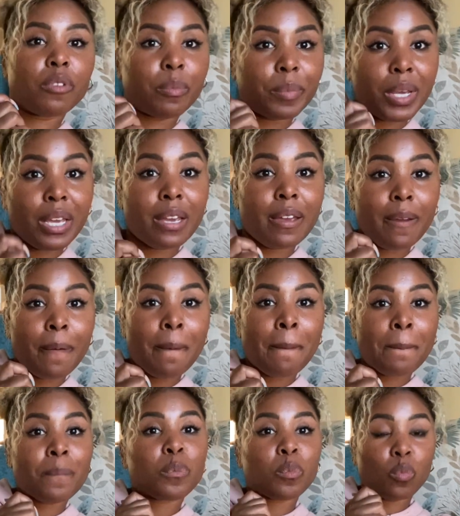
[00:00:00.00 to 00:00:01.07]
For me,
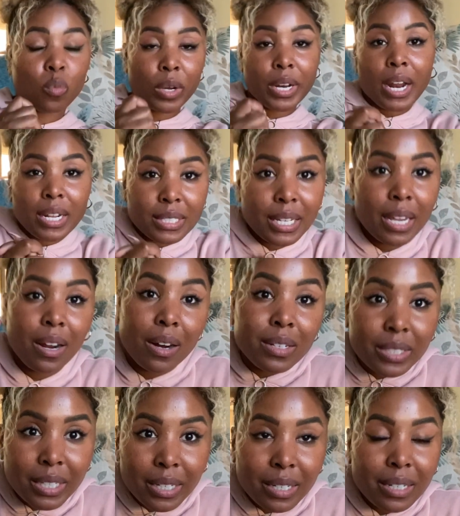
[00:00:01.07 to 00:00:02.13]
what did I say
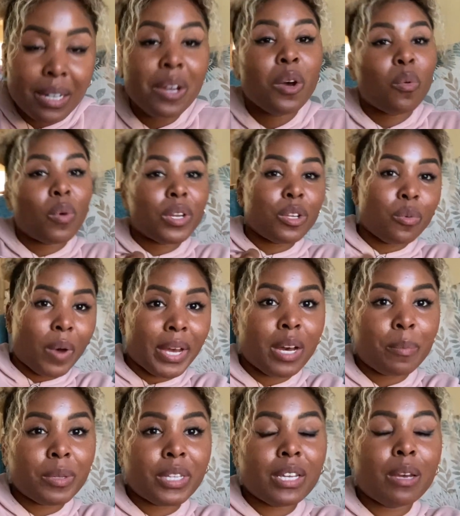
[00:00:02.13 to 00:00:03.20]
earlier? What do you wake
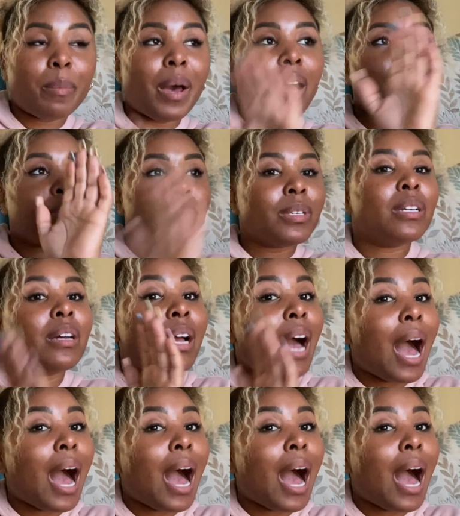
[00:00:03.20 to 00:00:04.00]
up and think about?